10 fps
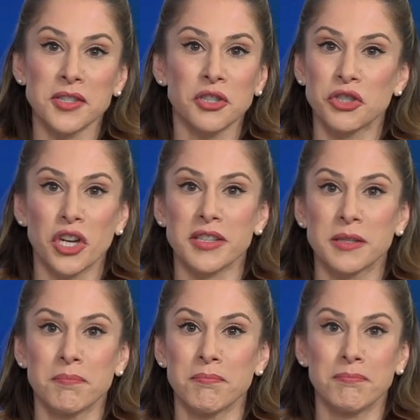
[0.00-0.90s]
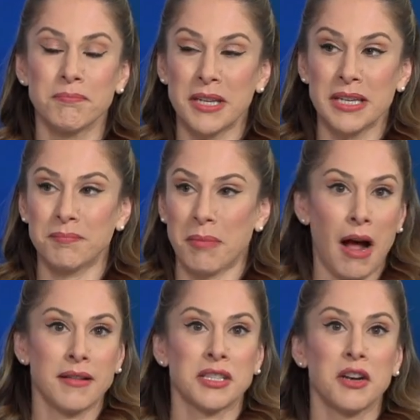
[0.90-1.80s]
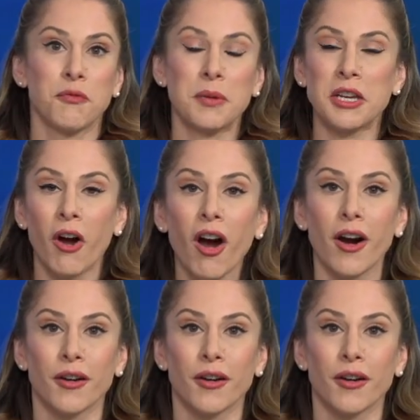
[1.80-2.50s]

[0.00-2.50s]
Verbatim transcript: to just be positive PR